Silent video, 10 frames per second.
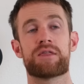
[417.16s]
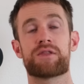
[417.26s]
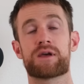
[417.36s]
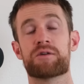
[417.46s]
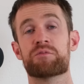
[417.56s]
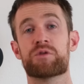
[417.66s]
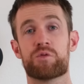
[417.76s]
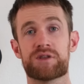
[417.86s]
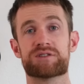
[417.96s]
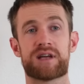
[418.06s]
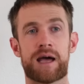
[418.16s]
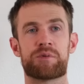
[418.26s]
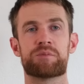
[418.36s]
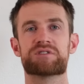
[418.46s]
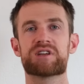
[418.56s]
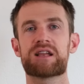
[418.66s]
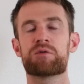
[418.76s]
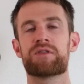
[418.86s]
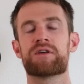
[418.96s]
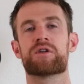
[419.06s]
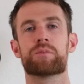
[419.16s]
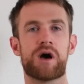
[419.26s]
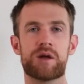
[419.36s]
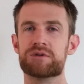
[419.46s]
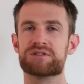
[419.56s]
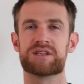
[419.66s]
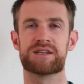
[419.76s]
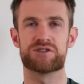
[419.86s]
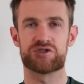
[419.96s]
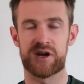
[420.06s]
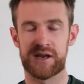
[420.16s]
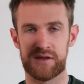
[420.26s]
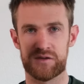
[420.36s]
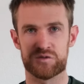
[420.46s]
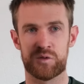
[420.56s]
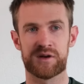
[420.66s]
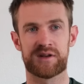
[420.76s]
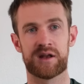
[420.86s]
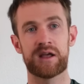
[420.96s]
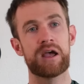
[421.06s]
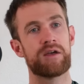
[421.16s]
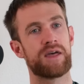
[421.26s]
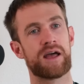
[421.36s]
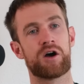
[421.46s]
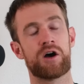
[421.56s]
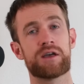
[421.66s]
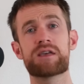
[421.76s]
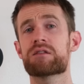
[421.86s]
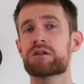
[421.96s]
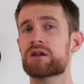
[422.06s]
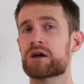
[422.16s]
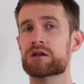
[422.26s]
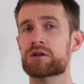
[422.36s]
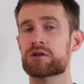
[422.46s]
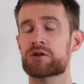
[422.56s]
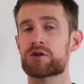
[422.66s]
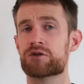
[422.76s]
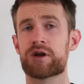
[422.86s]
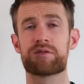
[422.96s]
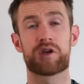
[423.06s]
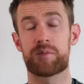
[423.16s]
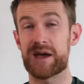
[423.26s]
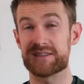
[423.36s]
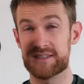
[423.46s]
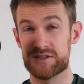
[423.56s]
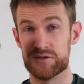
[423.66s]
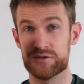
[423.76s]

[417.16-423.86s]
that the government wants to happen, particularly when there are departments that need to try and get this work done that are either don't have the capacity to do